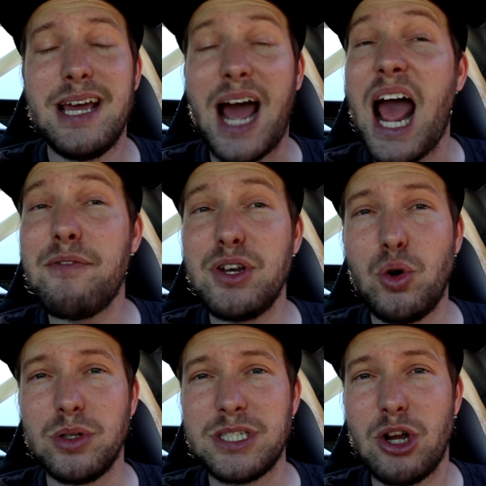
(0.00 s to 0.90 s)
I haven't
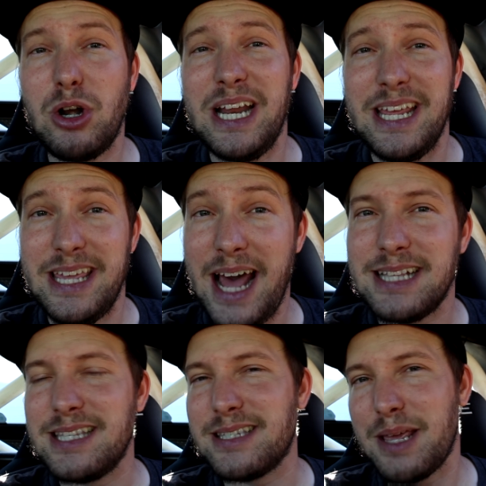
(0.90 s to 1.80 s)
cold started it
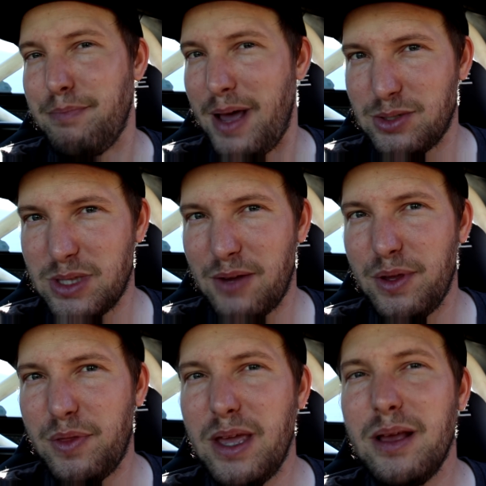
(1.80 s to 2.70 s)
yet since I mess with
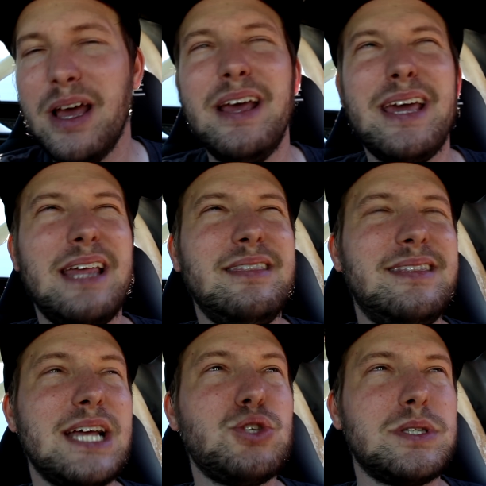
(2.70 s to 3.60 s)
everything, and
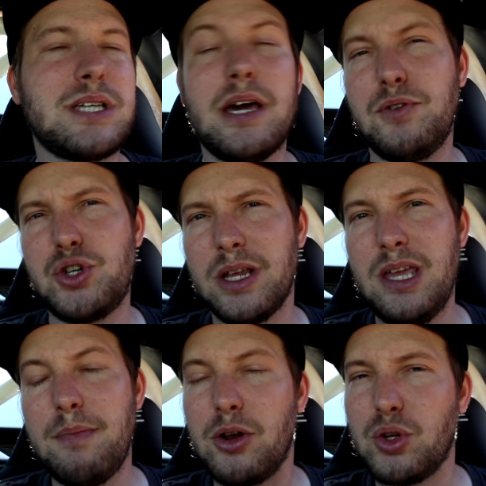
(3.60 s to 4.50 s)
that's what's kind of
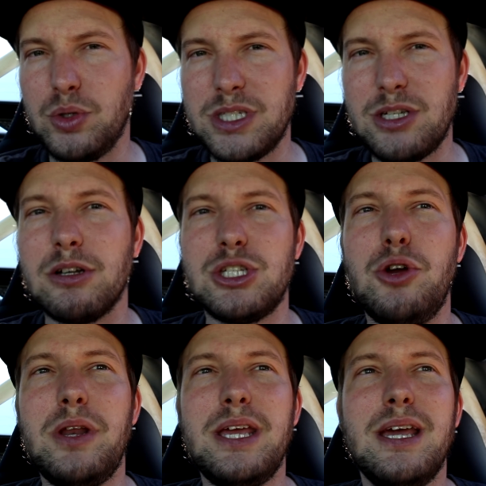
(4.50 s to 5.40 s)
tricky about cold start
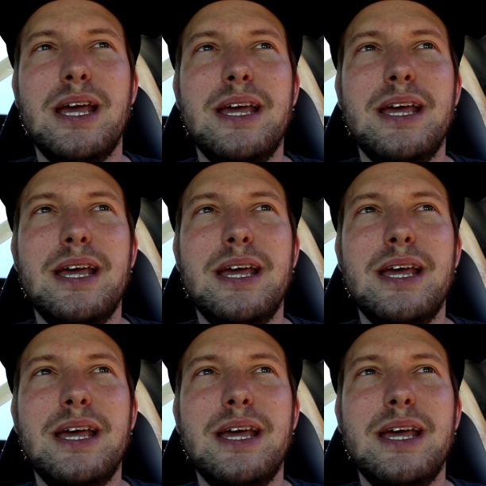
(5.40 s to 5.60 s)
tuning,